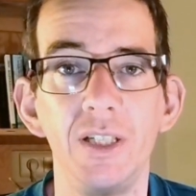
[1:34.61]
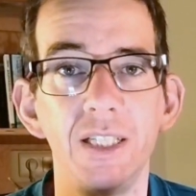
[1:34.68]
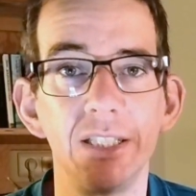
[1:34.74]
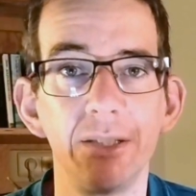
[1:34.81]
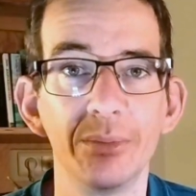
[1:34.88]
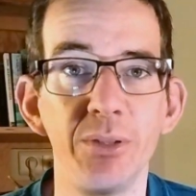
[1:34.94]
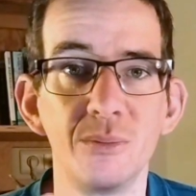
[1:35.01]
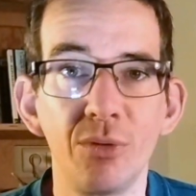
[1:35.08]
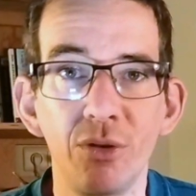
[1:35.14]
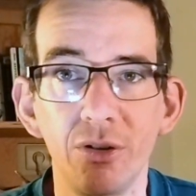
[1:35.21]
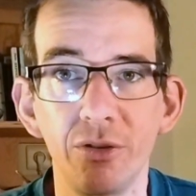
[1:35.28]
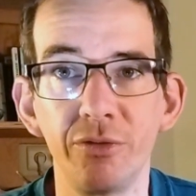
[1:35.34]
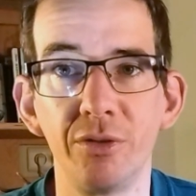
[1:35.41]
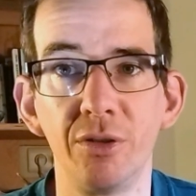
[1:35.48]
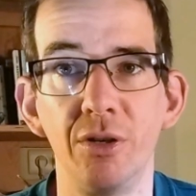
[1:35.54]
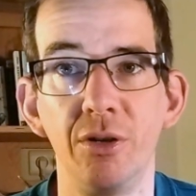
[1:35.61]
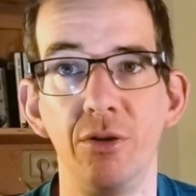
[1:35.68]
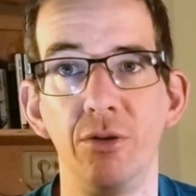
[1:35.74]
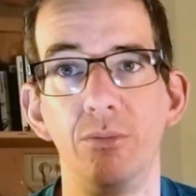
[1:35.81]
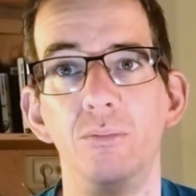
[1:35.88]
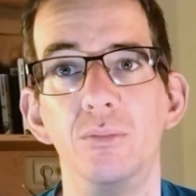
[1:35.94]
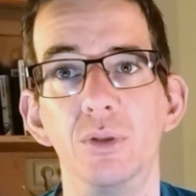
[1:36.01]
is a bit more of a
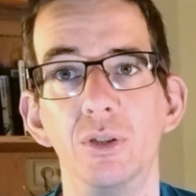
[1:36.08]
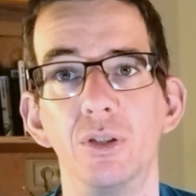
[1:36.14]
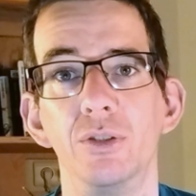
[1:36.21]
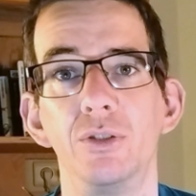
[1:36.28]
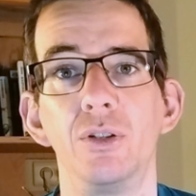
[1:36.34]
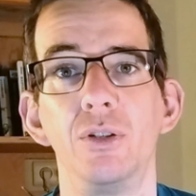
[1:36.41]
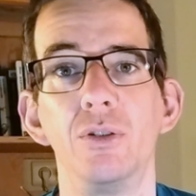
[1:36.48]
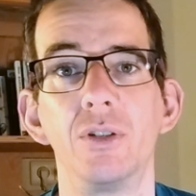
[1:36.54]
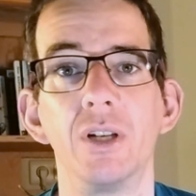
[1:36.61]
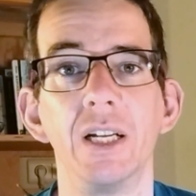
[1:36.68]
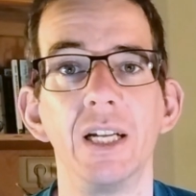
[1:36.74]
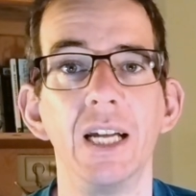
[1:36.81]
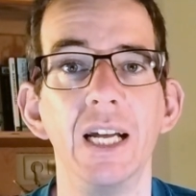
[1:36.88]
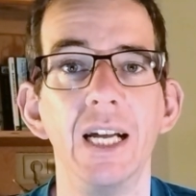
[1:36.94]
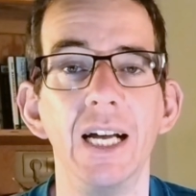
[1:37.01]
broader looking,